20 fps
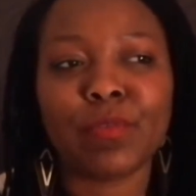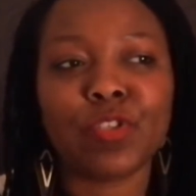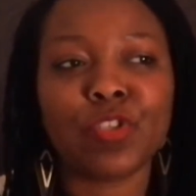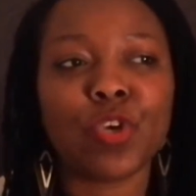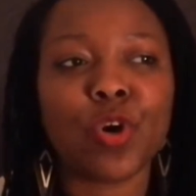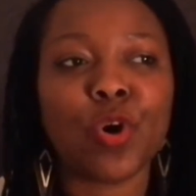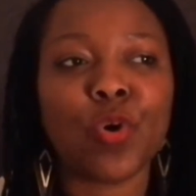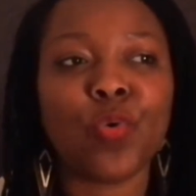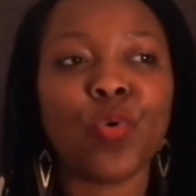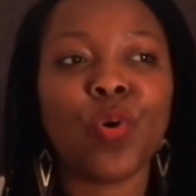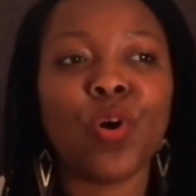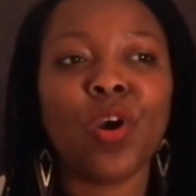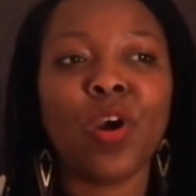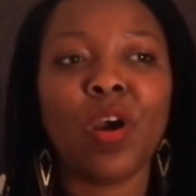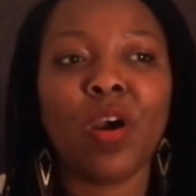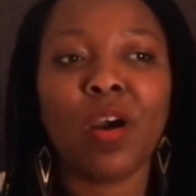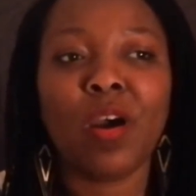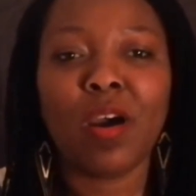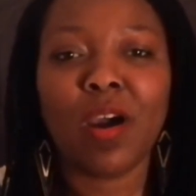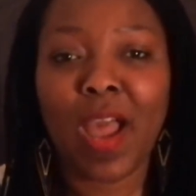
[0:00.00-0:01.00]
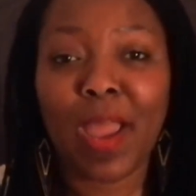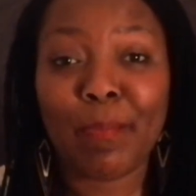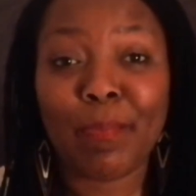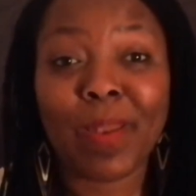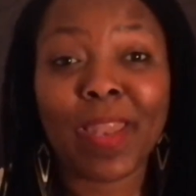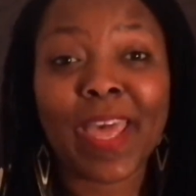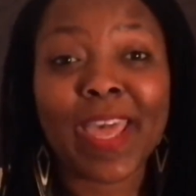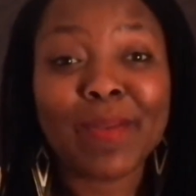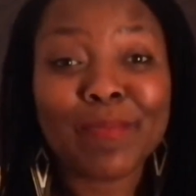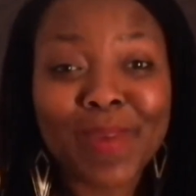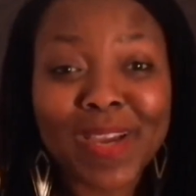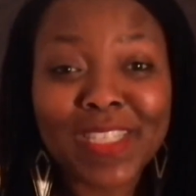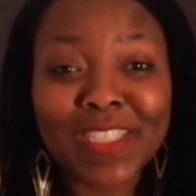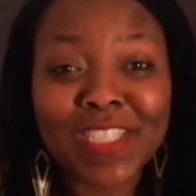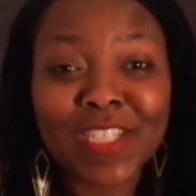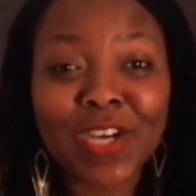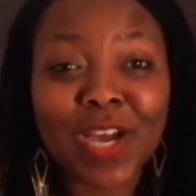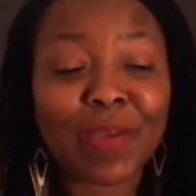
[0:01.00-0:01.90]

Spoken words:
So I planned my